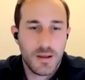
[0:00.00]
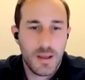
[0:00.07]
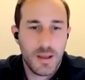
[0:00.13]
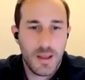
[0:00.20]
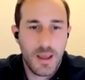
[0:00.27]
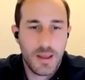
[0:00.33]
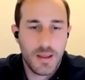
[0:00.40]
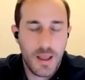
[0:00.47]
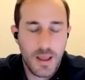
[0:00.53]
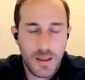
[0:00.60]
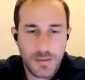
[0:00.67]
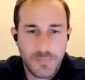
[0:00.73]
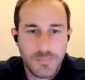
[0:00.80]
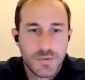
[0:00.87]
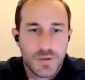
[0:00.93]
a,
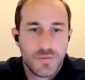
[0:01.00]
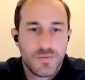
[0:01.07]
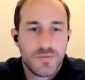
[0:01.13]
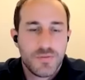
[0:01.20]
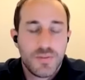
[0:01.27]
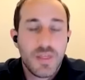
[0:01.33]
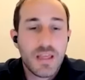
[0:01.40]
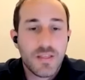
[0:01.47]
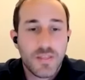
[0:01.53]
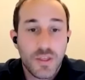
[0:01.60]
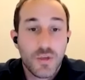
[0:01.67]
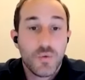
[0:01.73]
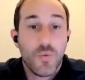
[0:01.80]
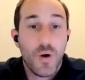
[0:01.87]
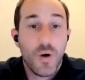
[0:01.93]
a sort of thing that
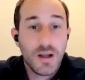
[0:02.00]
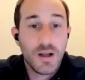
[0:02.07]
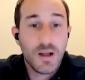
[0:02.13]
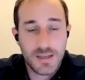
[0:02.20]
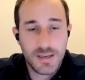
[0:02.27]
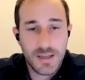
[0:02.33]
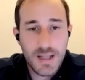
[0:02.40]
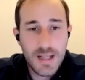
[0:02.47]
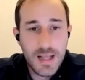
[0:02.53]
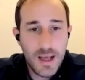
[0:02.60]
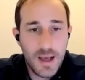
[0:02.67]
you wanted,